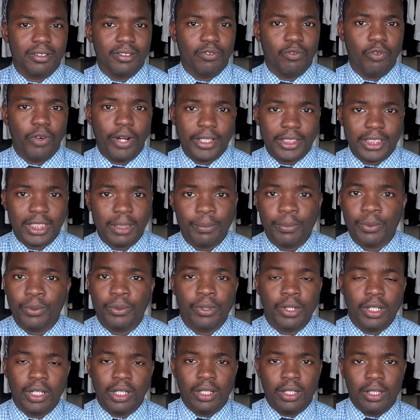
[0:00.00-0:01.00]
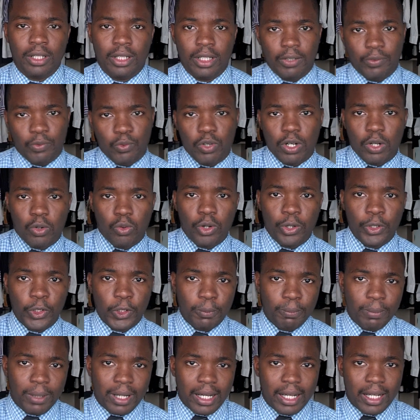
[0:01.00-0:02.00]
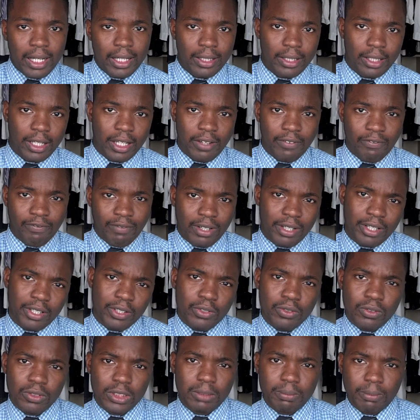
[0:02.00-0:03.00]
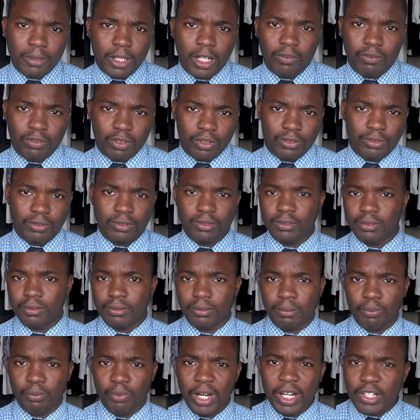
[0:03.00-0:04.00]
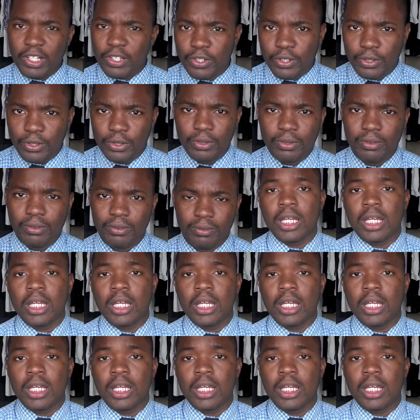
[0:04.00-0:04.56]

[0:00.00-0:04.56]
For example, if you are going to buy a very good smartphone, brand new,